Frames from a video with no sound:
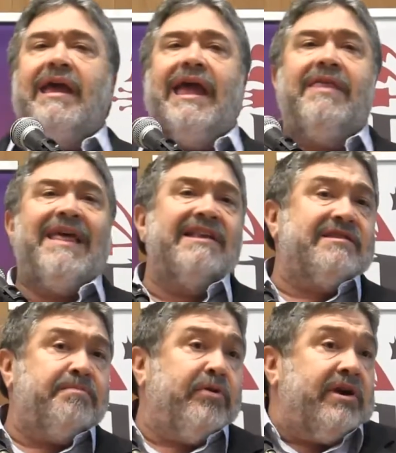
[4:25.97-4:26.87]
And
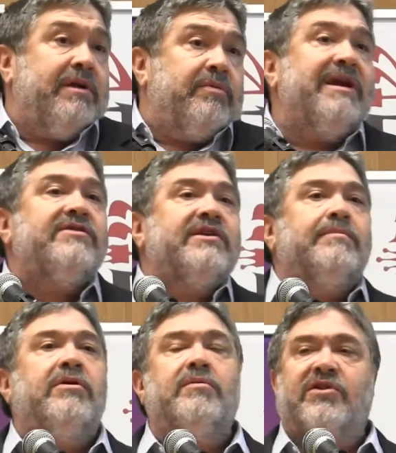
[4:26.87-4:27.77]
that's a pretty
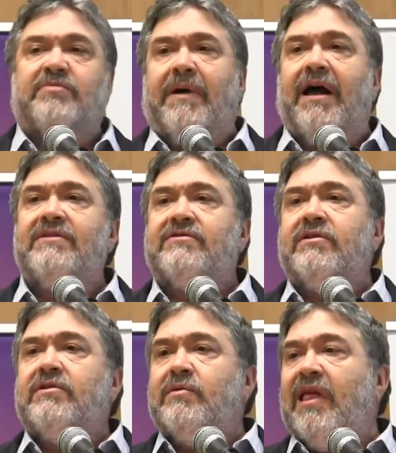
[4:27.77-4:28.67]
reasonable response.
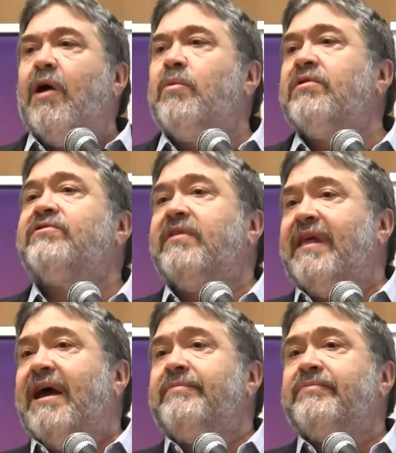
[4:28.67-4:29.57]
You can do a lot worse than
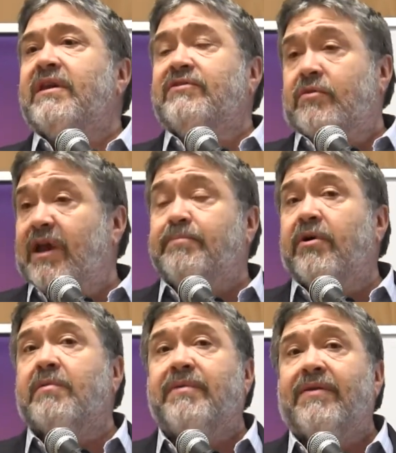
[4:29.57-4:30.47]
that. It's a great
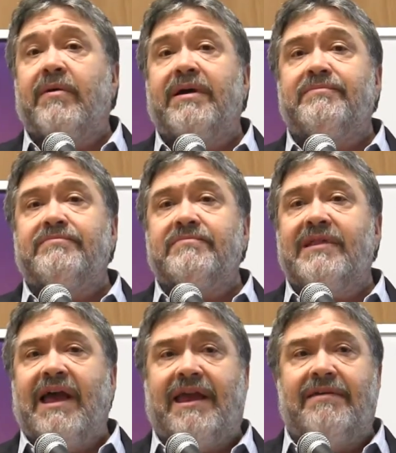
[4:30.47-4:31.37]
book, by the way.
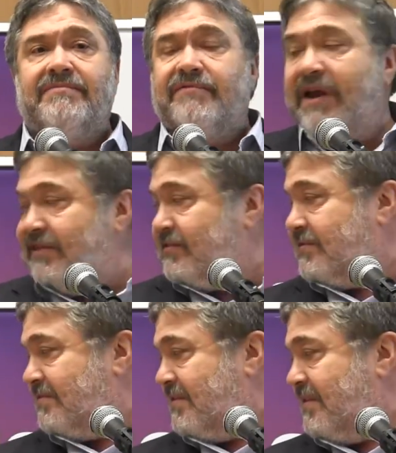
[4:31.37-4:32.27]
Like it. Friends.